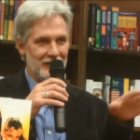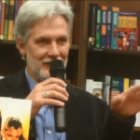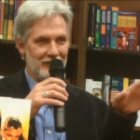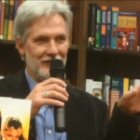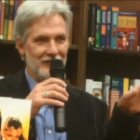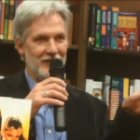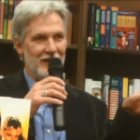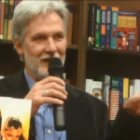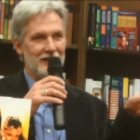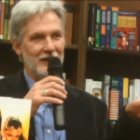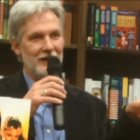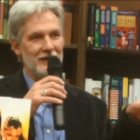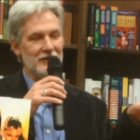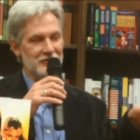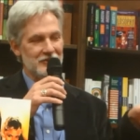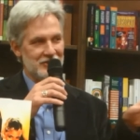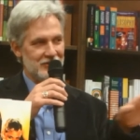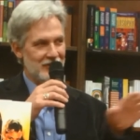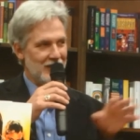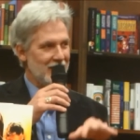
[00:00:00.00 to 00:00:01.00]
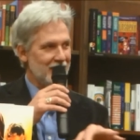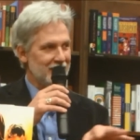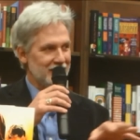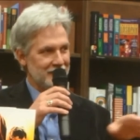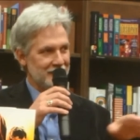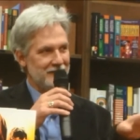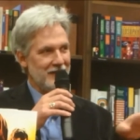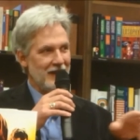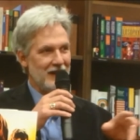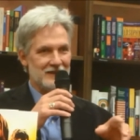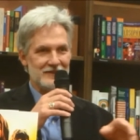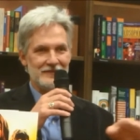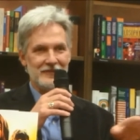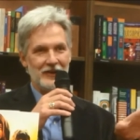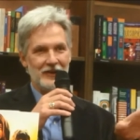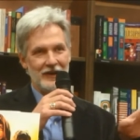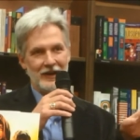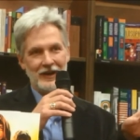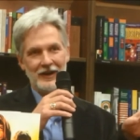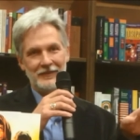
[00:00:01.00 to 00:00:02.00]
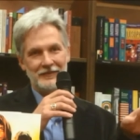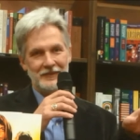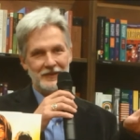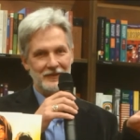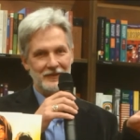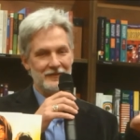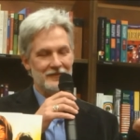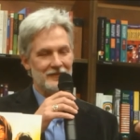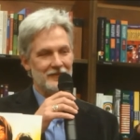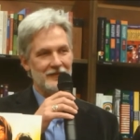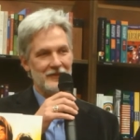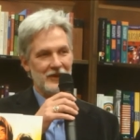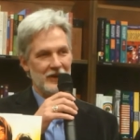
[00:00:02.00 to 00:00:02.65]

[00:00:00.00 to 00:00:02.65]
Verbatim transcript: you know, and I, I, lose track of the facts very often,